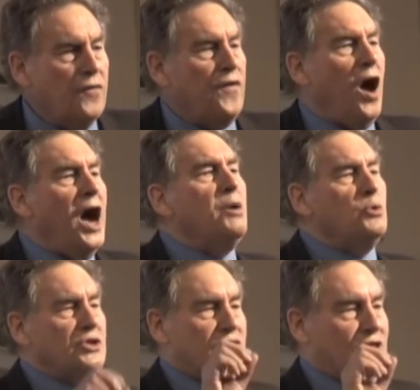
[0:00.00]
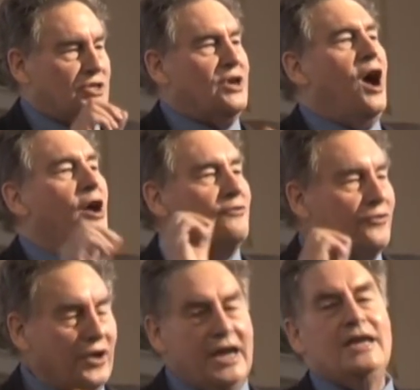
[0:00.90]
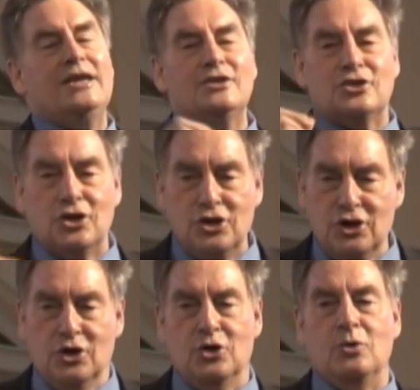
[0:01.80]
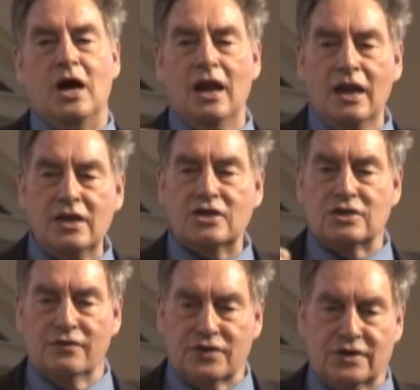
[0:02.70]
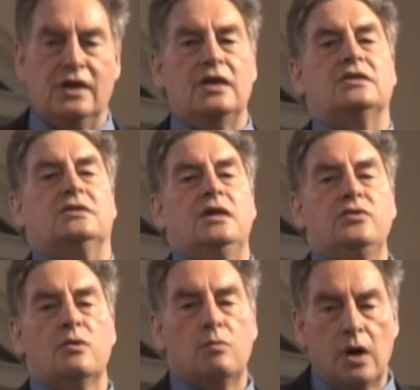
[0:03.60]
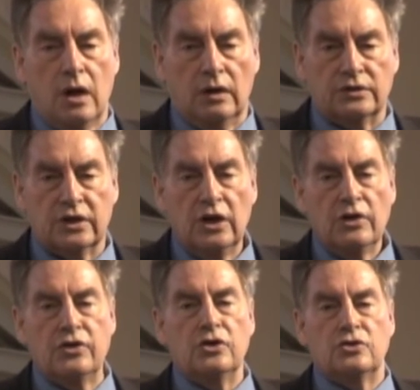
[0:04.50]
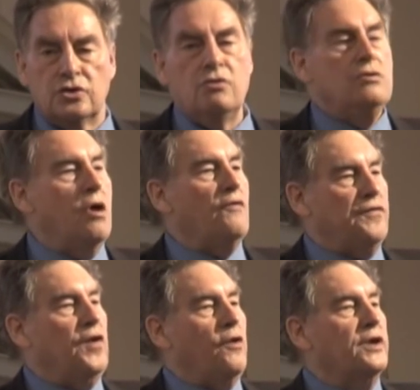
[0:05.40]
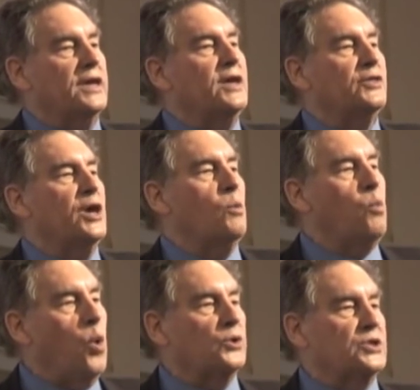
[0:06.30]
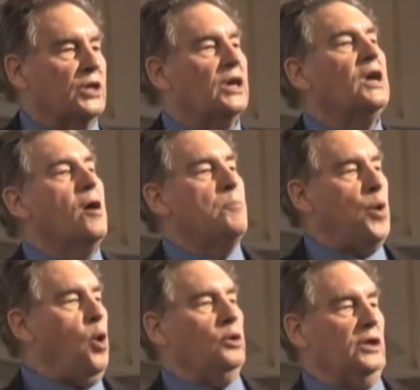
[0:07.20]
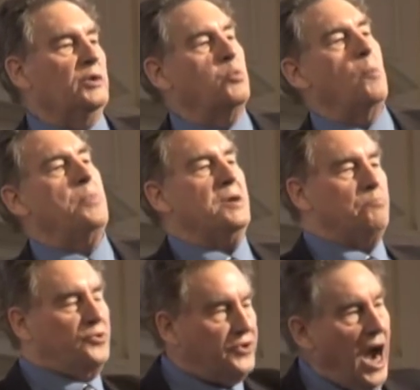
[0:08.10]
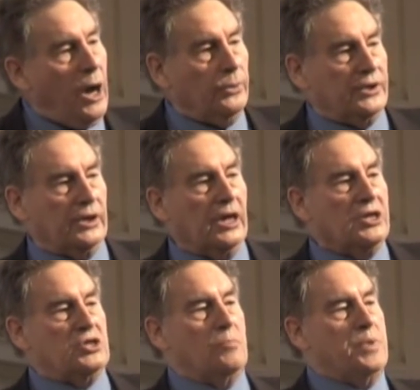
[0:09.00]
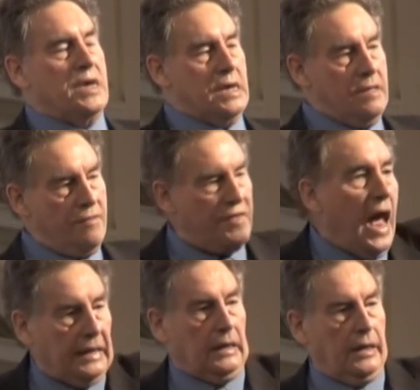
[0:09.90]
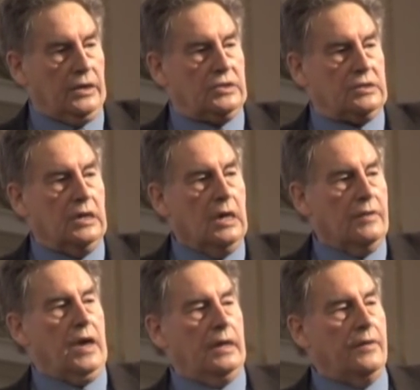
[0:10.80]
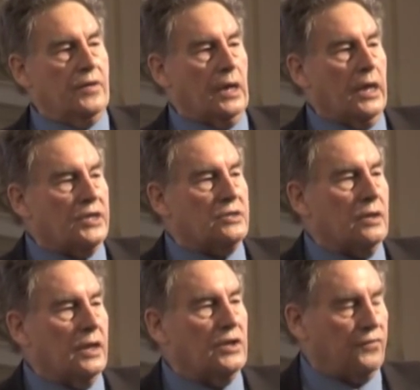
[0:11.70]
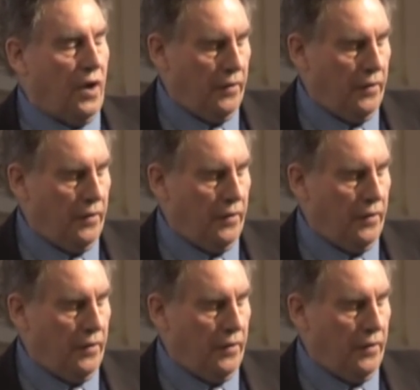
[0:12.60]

if I was to start reading to you a list of cities in the world that do not fluoridate their water, Portland would be prouder to be in that list than in the list that is